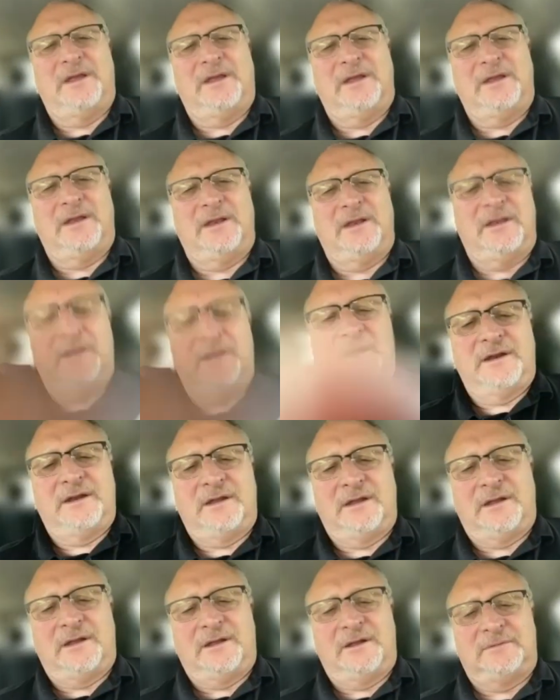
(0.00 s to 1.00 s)
in a,
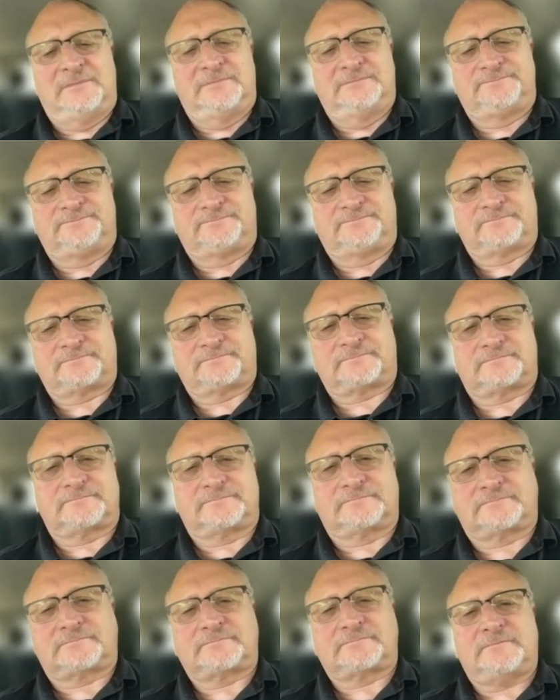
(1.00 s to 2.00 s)
um,
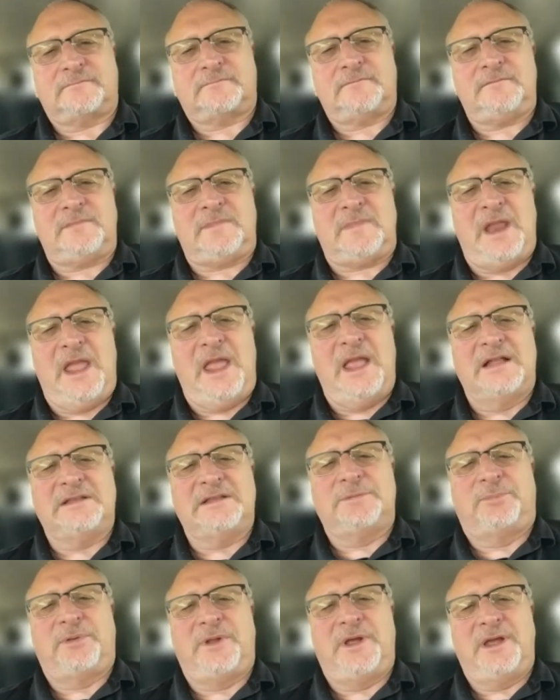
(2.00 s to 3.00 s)
I got to
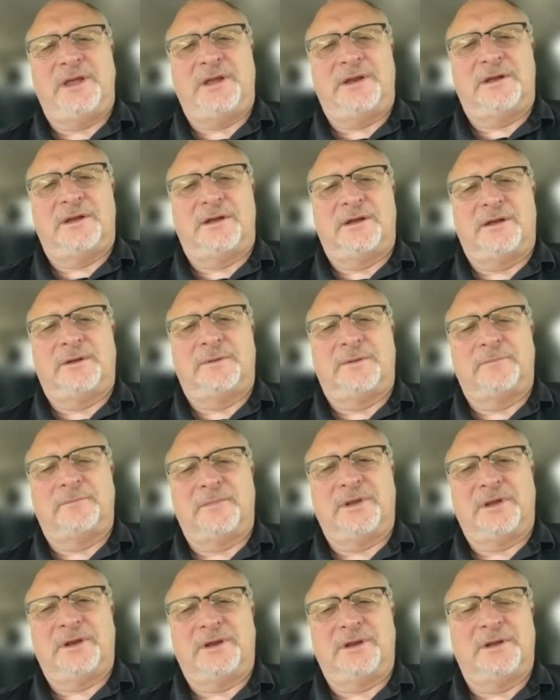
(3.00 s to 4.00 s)
play in a, um,
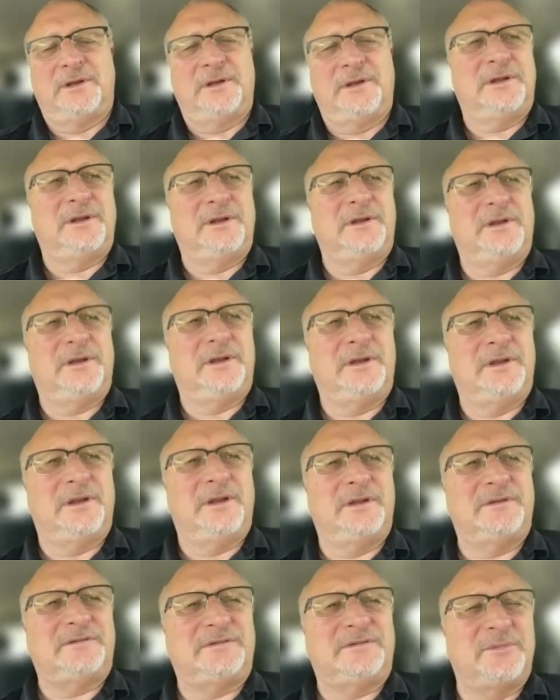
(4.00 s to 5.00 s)
in a in, in,
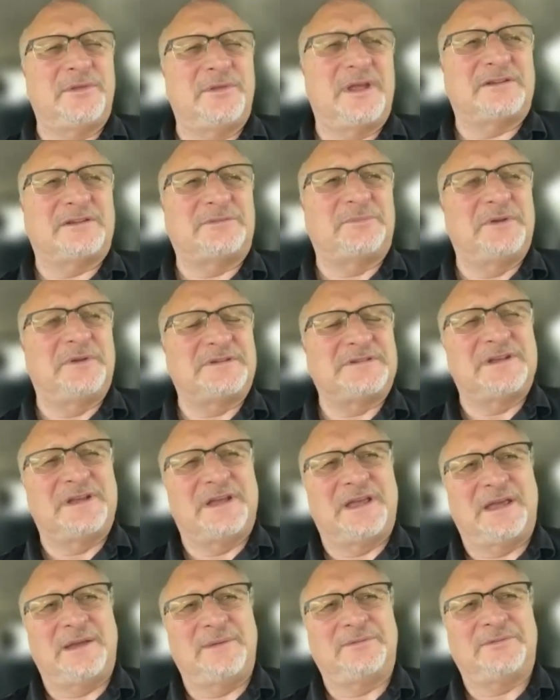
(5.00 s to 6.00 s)
in some of the exhibition
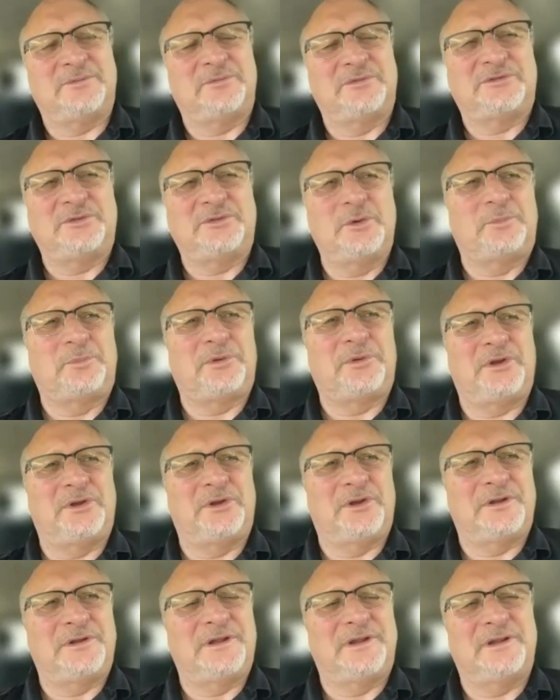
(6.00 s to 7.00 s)
games and was doing pretty
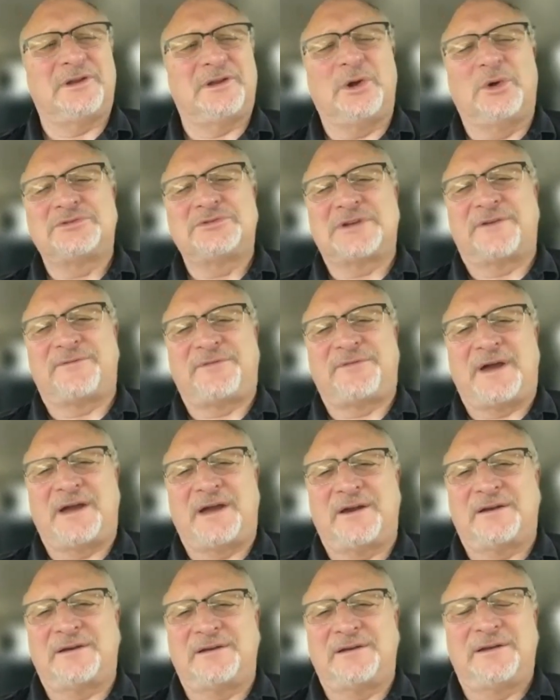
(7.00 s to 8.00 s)
good. And then the coach got
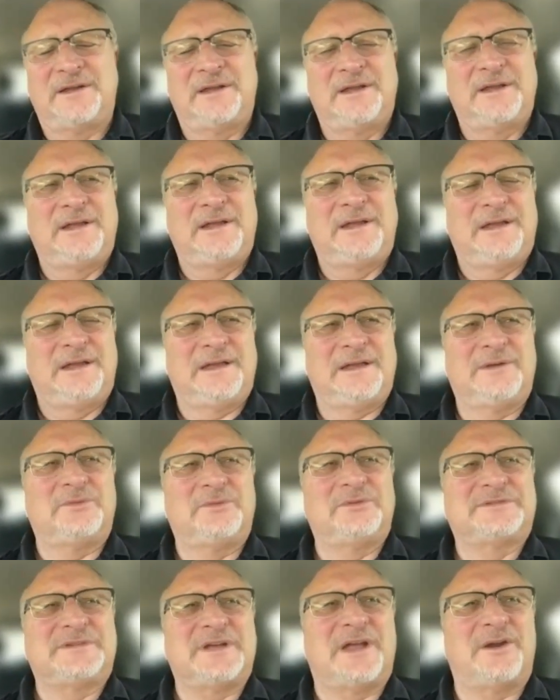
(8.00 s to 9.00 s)
fired. And and it
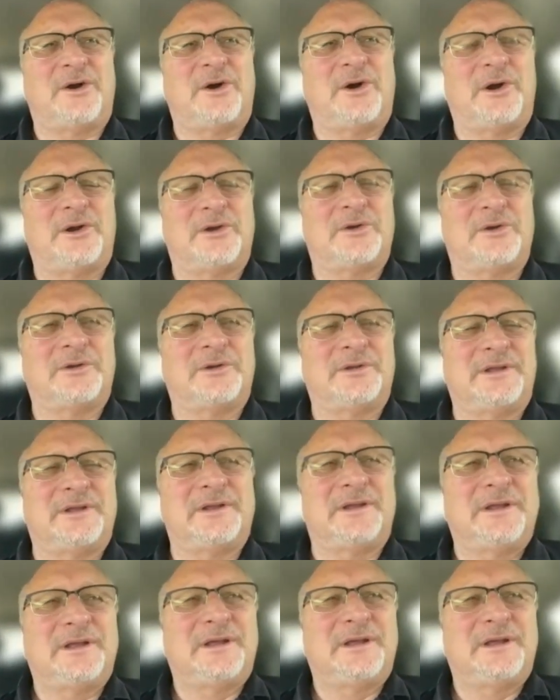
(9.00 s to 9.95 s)
was kind of harder. And then